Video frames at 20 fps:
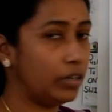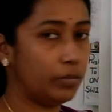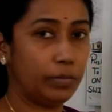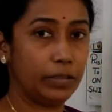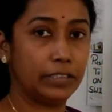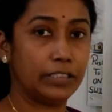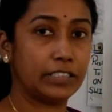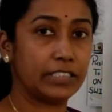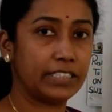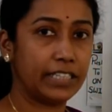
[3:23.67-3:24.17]
will
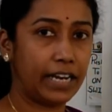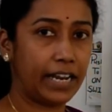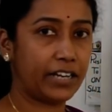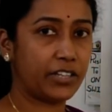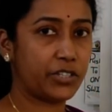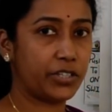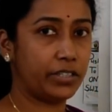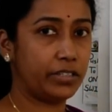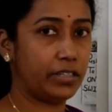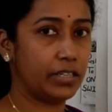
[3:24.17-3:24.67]
be the
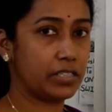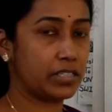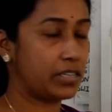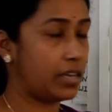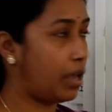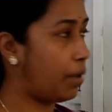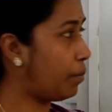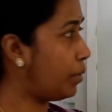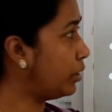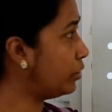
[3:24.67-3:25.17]
selection test
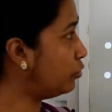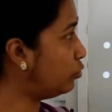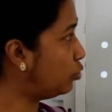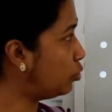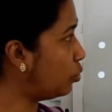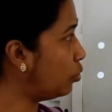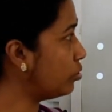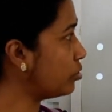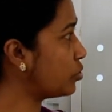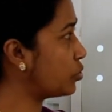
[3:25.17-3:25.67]
among
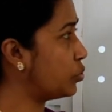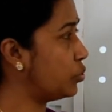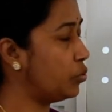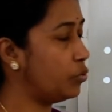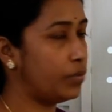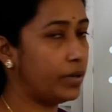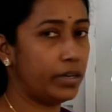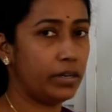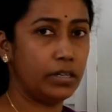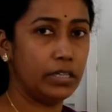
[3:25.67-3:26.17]
those
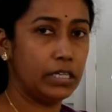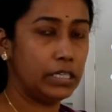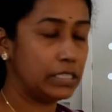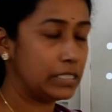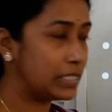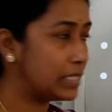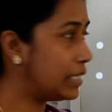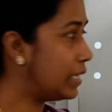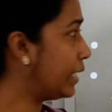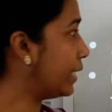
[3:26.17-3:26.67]
who were
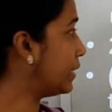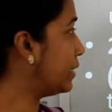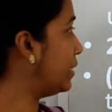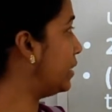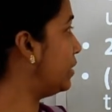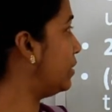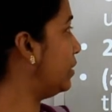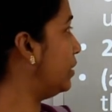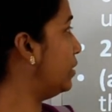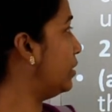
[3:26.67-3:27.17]

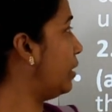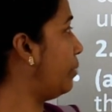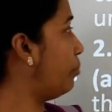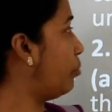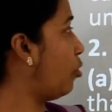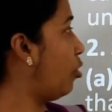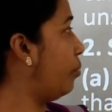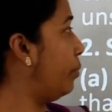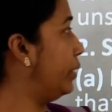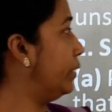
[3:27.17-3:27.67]
selected in the
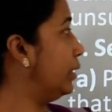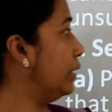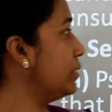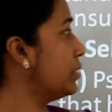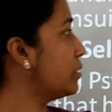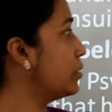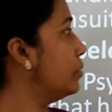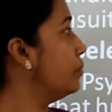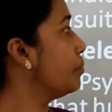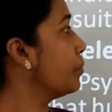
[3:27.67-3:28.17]
employment
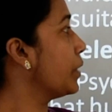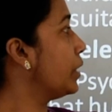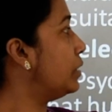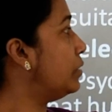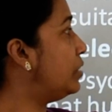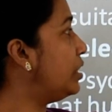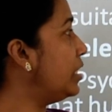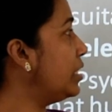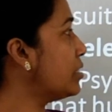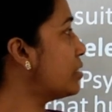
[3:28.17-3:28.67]
test.
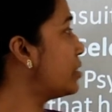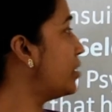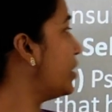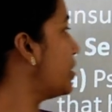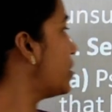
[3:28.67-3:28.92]
These